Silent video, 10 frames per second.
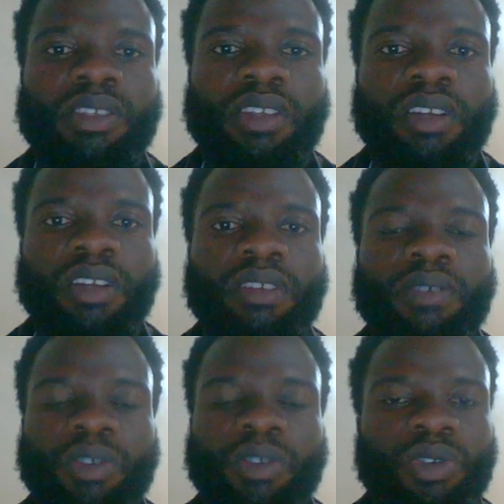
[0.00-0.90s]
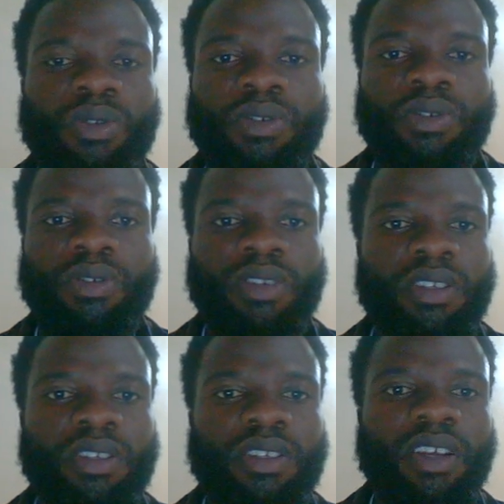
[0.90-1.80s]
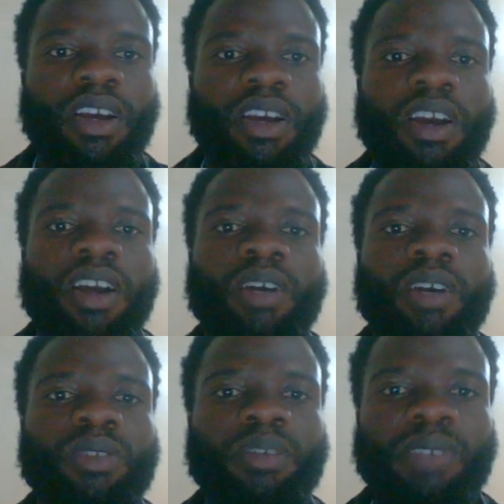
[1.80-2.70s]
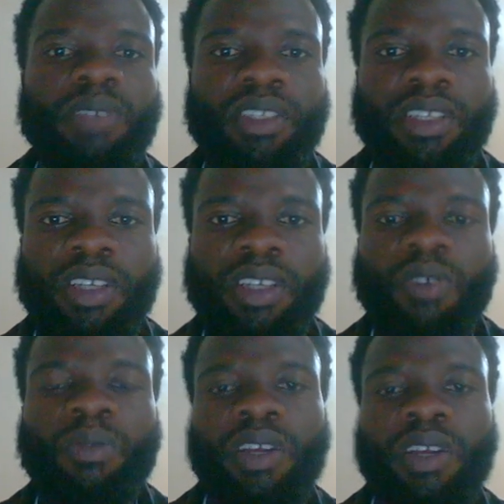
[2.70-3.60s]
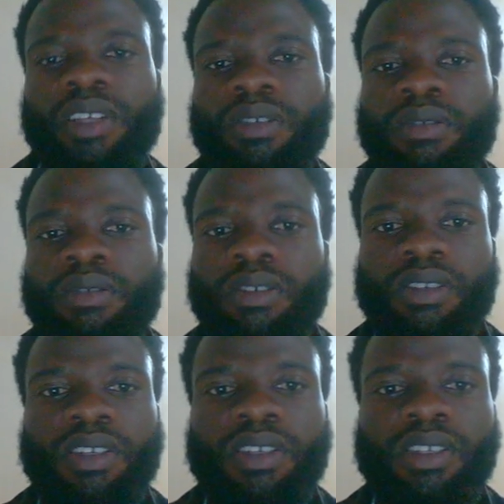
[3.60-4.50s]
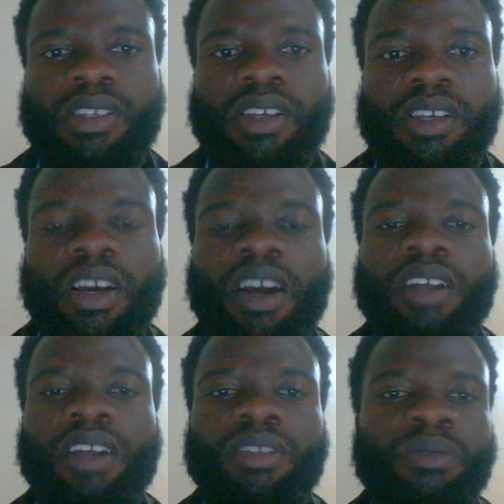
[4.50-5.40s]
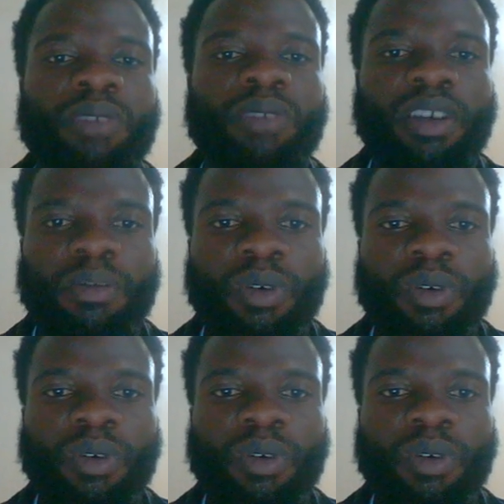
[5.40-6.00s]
and evaluation of students, accountability and the compliance of students, and to be able